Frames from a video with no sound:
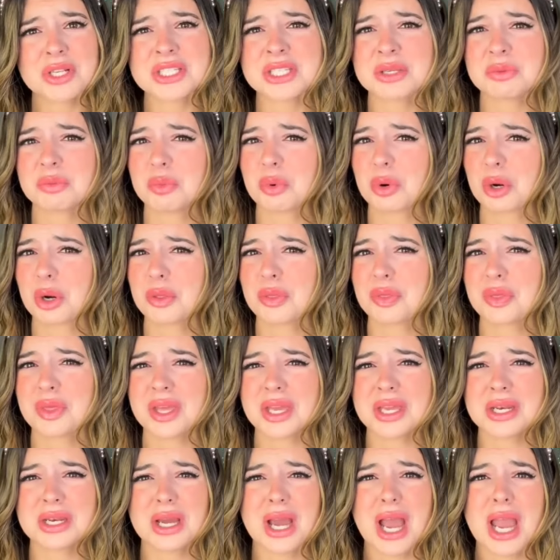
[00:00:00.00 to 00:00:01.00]
wasn't worth
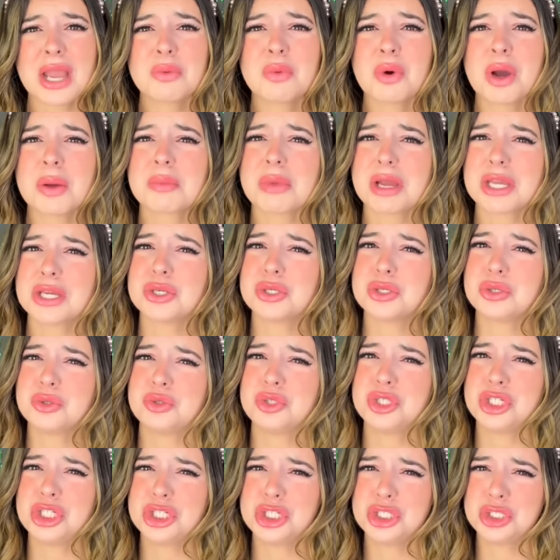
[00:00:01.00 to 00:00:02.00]
it. I want my
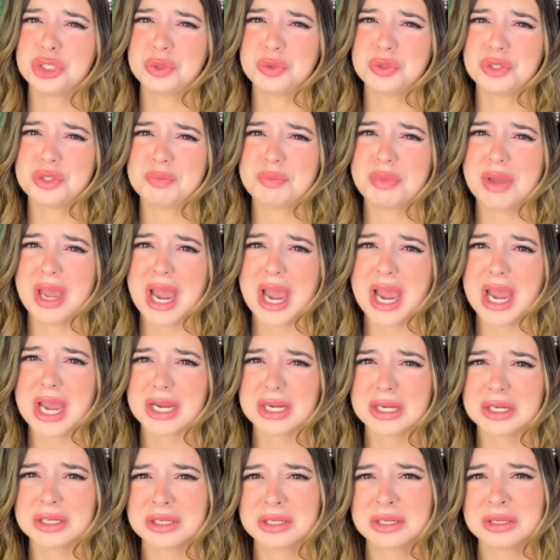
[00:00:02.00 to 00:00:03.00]
Gucci shoes
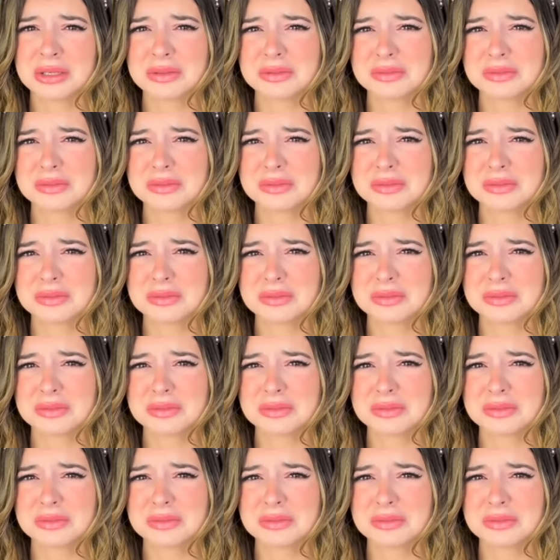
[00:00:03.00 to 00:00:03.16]
back.